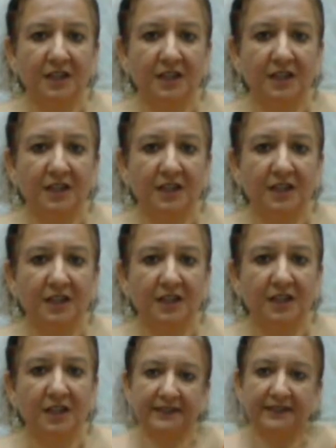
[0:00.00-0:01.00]
So I'll
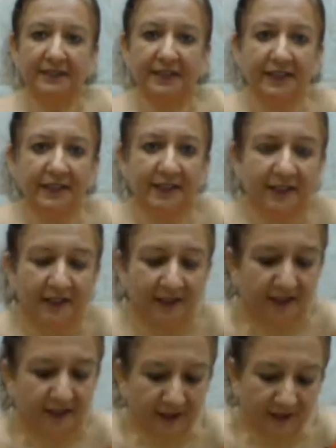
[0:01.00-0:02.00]
be starting
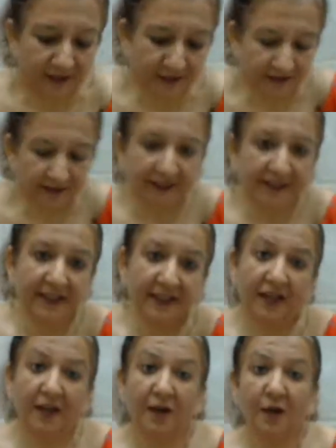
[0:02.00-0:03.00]
the
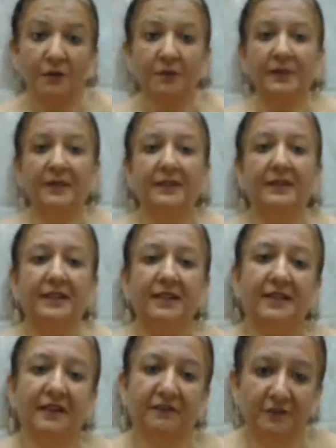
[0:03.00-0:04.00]
technique along with
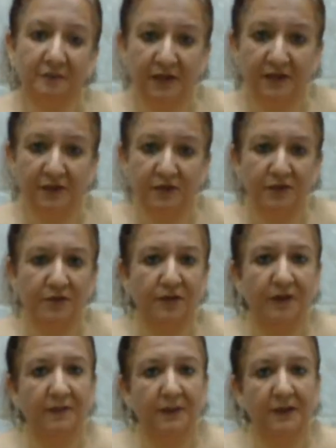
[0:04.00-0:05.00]
the
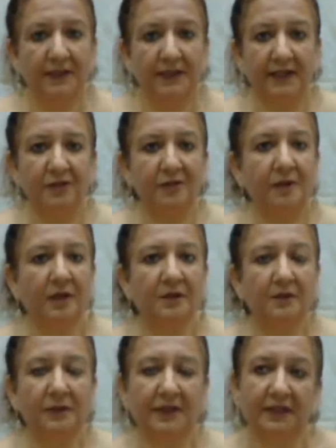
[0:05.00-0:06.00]
affirmation. So it will take you
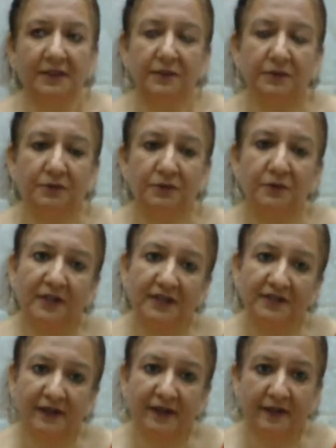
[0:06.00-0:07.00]
about 20 to
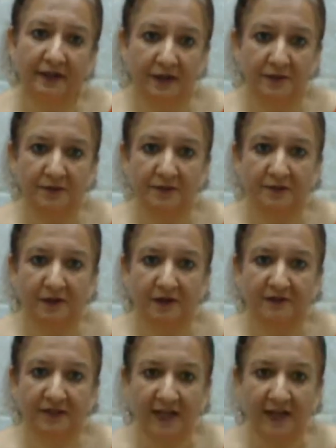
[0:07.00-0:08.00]
25 rounds
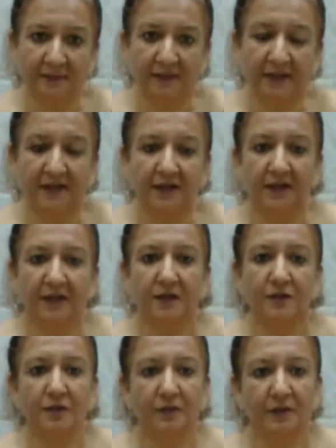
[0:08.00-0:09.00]
of tapping.
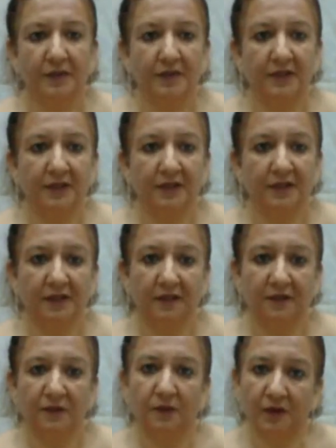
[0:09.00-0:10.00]
So we
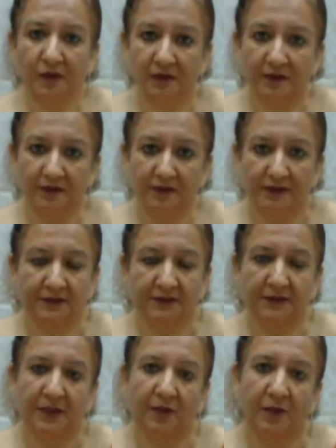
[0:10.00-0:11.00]
will go
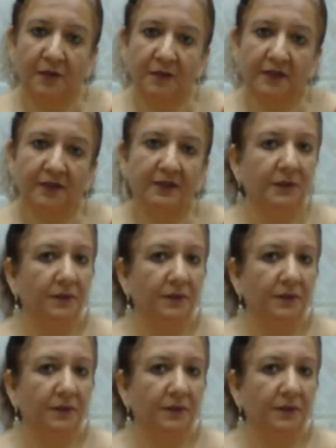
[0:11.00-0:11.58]
along with it.